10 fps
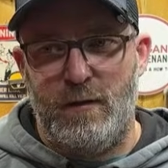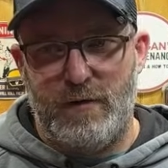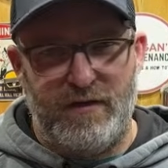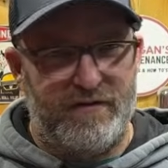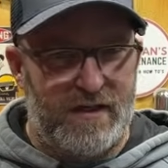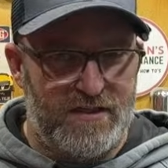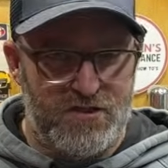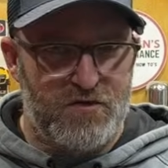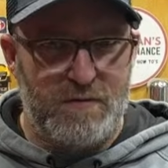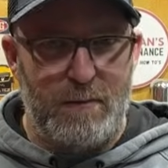because I just
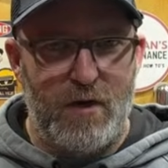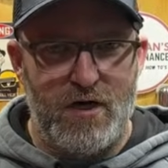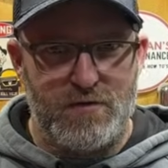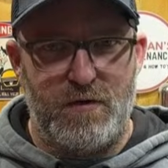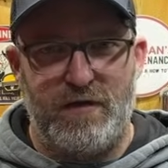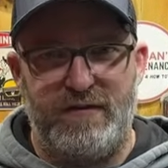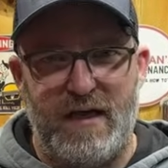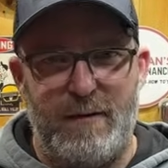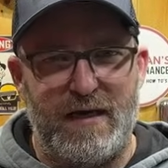use my Bosch one all the time.